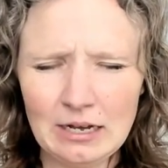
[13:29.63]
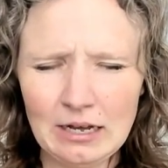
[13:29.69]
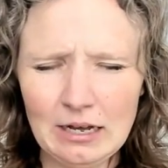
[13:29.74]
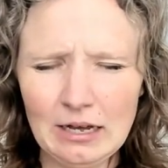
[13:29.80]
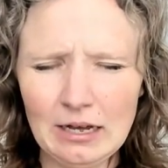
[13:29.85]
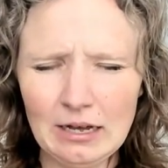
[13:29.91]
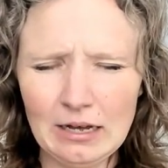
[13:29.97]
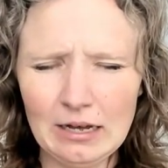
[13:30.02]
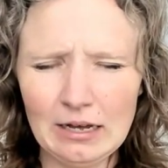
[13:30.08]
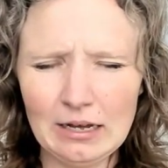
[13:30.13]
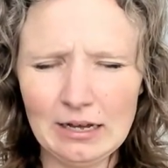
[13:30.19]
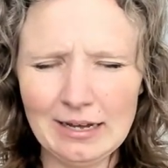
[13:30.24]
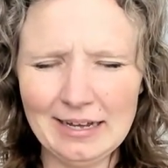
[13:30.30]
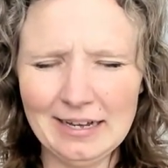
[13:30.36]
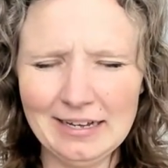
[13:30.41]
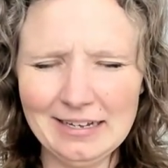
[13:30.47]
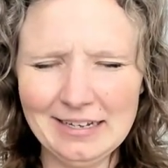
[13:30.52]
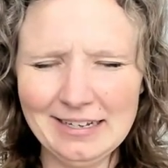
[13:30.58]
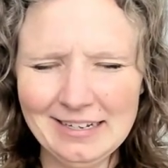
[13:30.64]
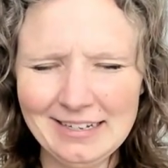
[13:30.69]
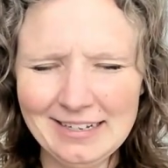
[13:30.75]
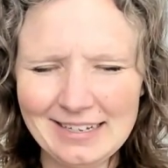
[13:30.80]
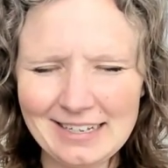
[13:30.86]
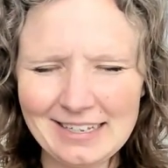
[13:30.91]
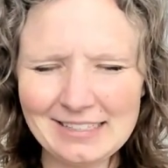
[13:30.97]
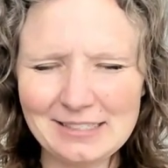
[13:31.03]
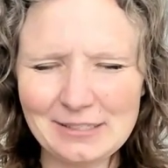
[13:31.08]
Ah.
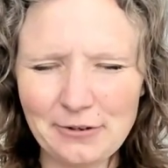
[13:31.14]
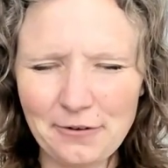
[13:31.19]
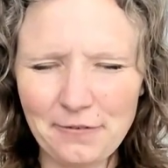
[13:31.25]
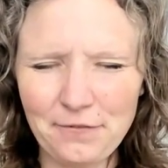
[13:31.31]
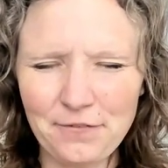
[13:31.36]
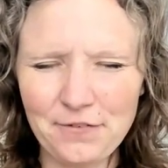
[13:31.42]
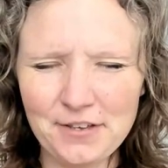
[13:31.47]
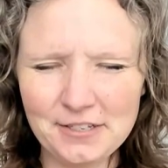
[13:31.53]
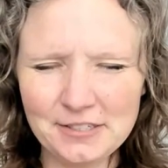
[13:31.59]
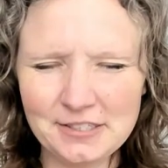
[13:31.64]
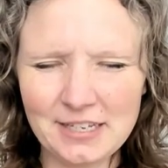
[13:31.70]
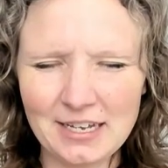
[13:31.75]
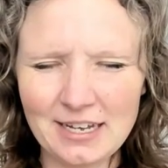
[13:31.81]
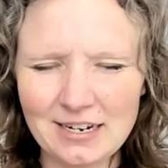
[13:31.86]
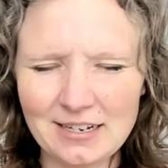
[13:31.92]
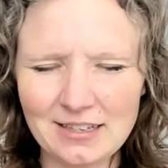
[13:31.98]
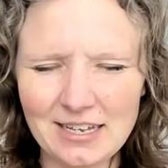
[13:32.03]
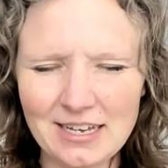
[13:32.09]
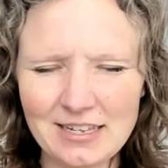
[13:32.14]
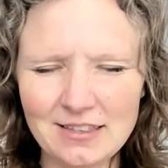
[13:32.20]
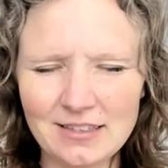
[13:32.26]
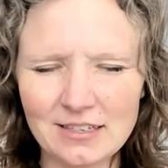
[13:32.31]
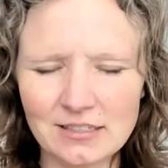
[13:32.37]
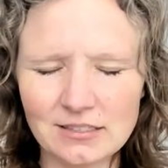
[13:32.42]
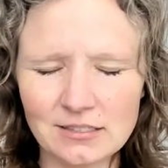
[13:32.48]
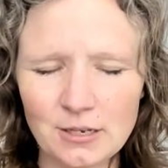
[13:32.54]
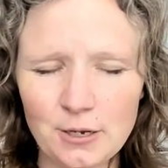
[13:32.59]
And so it feels kind of like
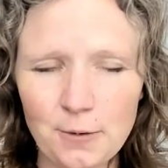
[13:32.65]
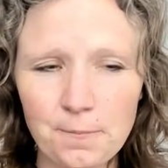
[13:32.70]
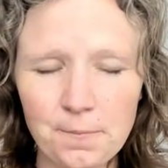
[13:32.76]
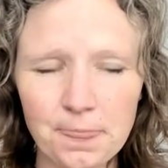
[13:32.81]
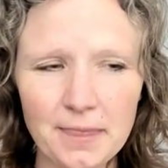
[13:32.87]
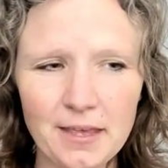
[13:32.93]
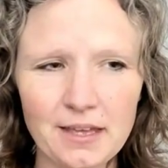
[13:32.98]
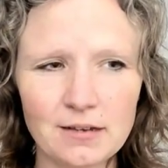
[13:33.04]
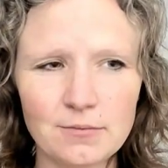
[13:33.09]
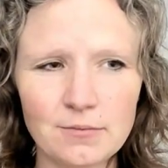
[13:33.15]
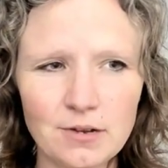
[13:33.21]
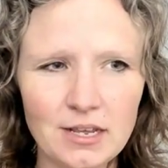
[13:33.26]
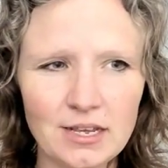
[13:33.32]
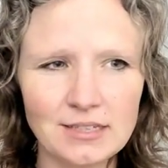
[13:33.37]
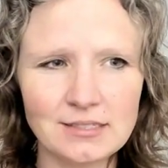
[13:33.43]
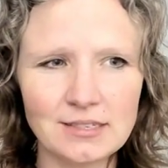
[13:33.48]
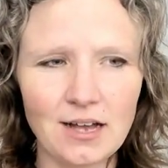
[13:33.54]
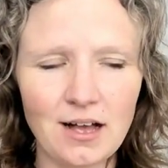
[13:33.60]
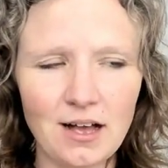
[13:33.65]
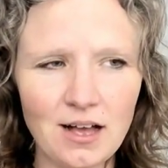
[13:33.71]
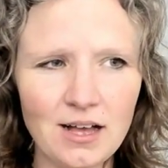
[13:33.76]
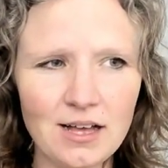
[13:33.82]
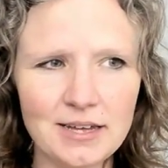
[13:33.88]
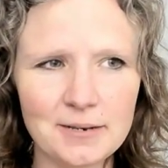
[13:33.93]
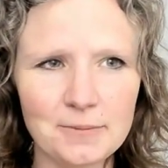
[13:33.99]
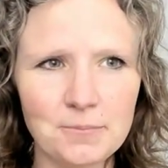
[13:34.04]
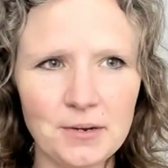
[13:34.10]
this. And it's
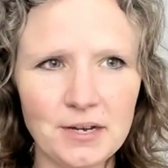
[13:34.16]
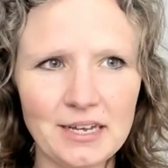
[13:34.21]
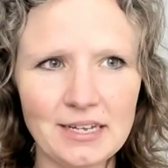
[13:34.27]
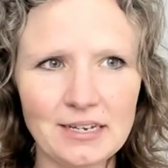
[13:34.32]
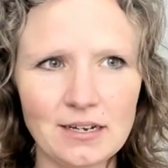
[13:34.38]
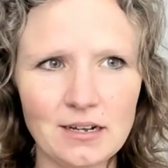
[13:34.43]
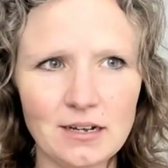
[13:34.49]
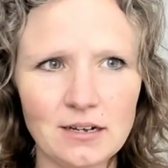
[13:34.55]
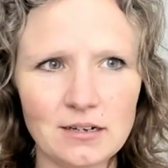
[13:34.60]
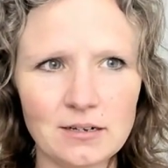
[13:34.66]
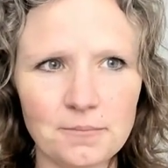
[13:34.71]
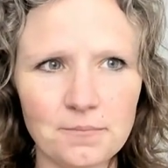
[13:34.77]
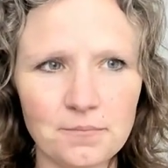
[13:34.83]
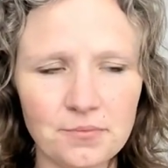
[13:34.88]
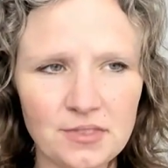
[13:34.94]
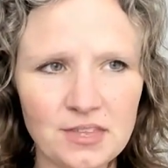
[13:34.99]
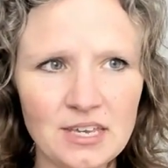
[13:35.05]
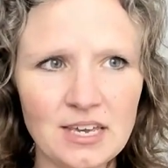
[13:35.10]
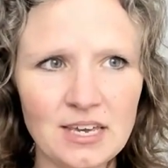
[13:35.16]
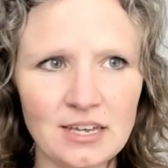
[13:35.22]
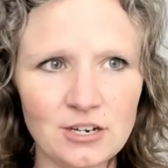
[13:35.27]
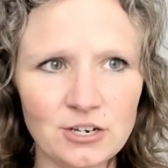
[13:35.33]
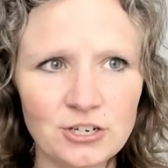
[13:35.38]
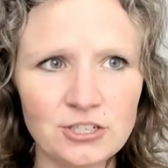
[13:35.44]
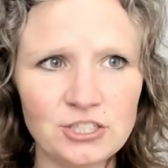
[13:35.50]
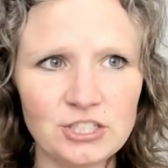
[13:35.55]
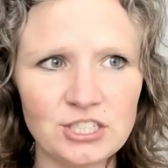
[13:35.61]
odd, but um, the
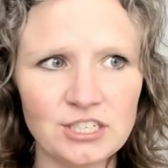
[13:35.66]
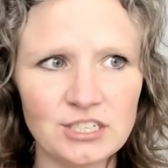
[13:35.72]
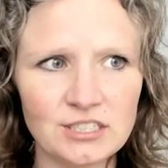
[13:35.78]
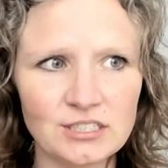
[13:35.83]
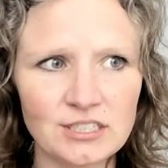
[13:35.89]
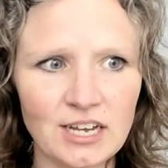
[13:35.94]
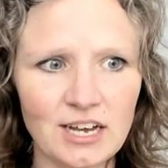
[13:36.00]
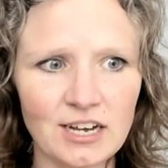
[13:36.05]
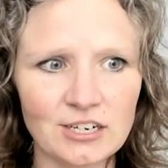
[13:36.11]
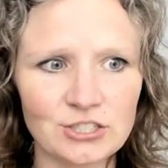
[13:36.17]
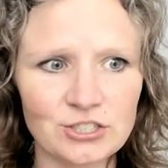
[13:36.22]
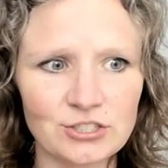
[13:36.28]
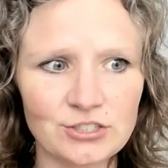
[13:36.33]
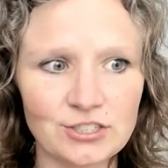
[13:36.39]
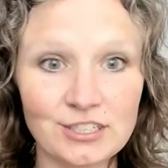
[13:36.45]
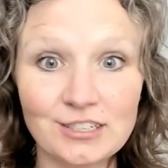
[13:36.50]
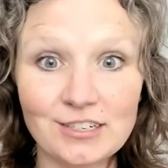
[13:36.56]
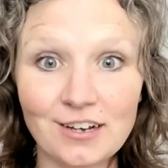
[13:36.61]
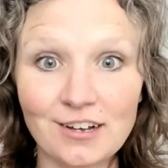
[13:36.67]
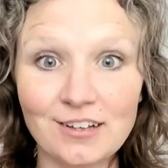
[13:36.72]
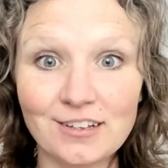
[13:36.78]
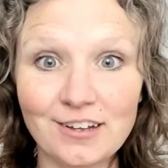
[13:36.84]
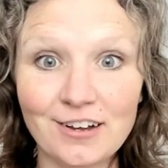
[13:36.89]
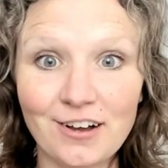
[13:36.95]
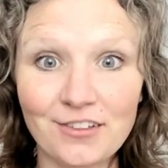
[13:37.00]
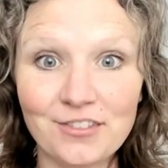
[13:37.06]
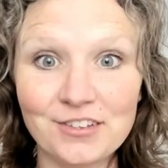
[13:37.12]
energy is actually uh,
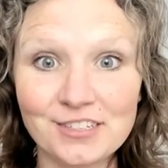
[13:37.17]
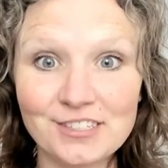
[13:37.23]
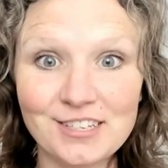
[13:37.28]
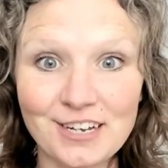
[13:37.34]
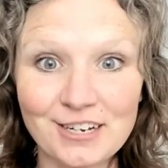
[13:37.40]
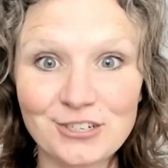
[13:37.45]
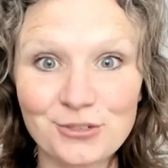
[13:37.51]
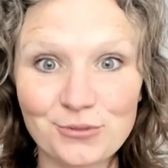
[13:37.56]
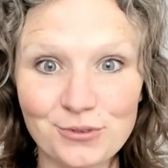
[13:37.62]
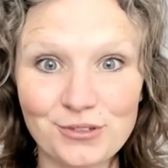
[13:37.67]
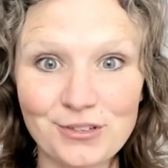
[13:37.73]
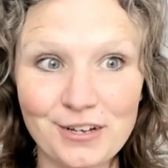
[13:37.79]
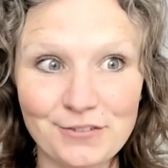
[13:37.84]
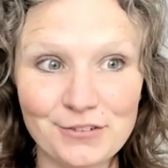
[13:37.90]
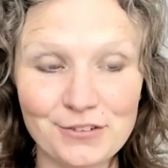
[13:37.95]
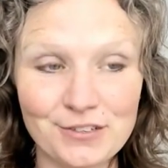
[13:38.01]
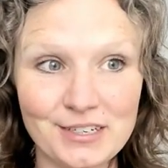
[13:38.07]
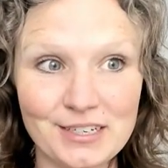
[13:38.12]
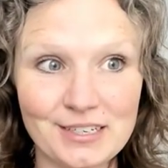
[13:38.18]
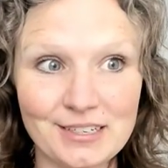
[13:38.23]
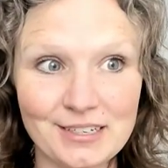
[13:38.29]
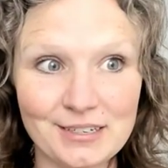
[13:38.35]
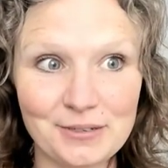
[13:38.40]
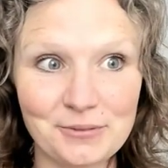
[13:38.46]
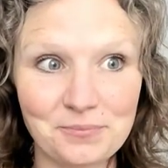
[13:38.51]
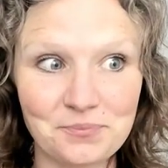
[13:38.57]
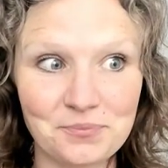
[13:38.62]
on the sexual level. Like,
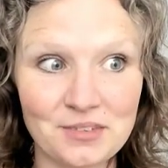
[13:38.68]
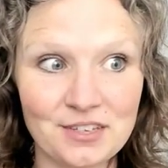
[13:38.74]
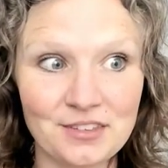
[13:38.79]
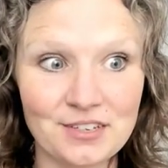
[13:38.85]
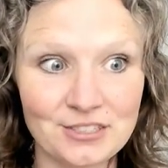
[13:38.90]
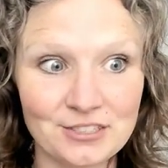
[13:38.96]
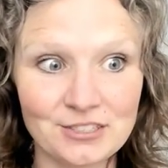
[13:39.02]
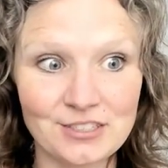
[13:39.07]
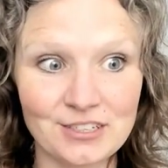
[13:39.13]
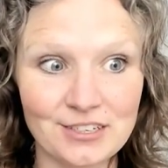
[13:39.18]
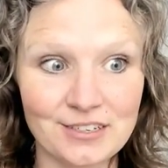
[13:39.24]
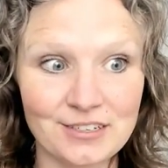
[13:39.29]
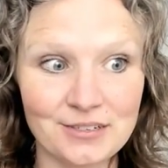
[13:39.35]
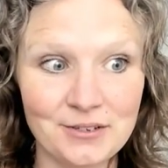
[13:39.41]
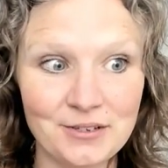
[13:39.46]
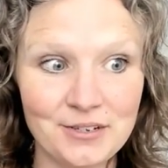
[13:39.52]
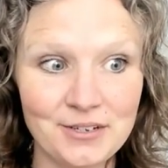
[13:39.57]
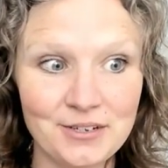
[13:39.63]
um, there's a,